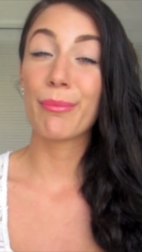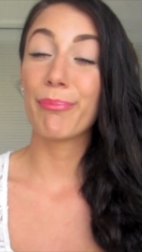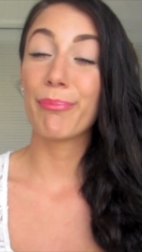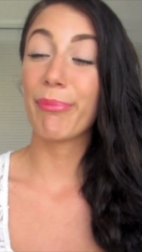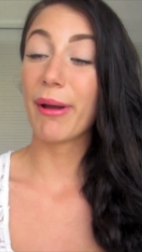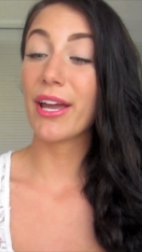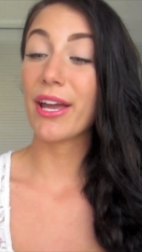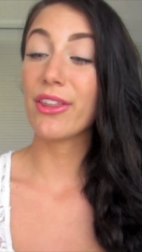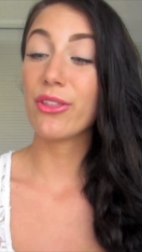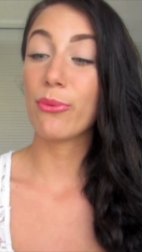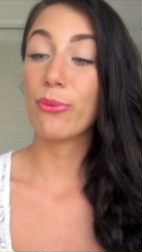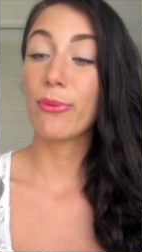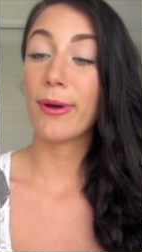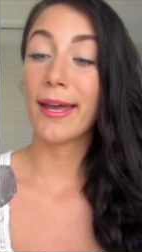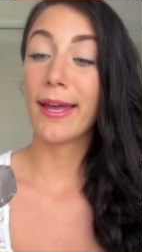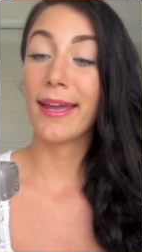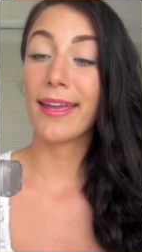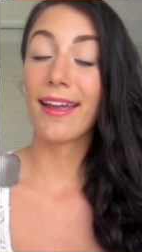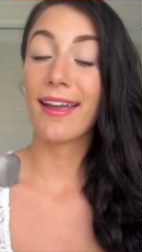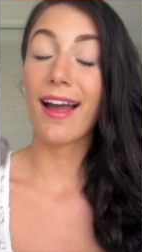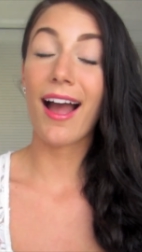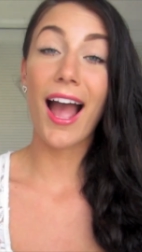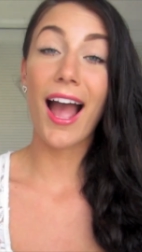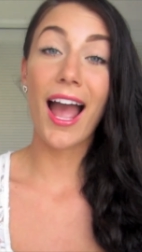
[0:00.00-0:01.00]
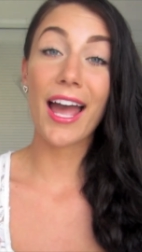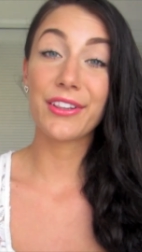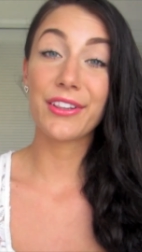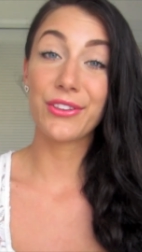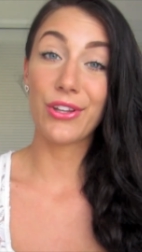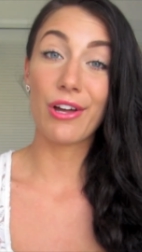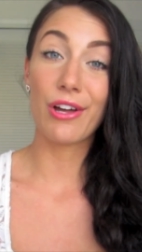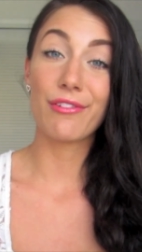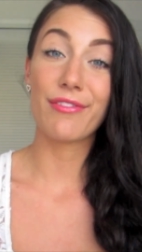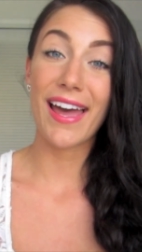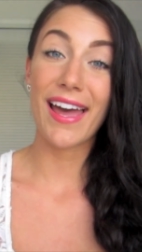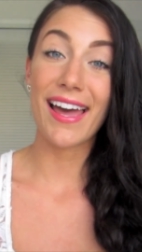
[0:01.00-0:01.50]
And by the way, I
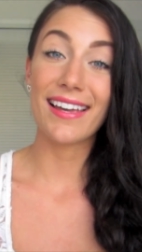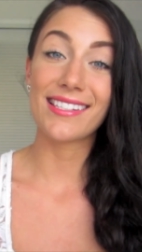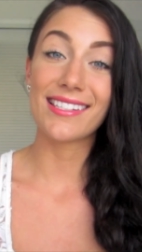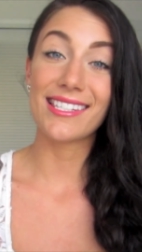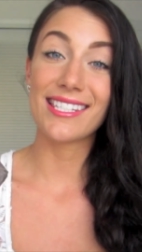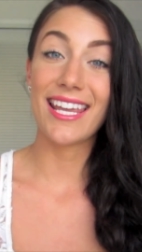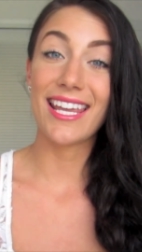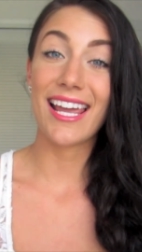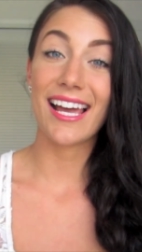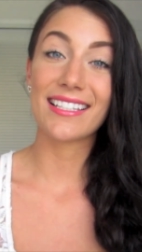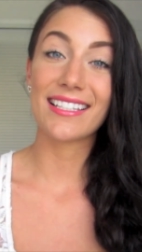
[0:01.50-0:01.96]
love Essie.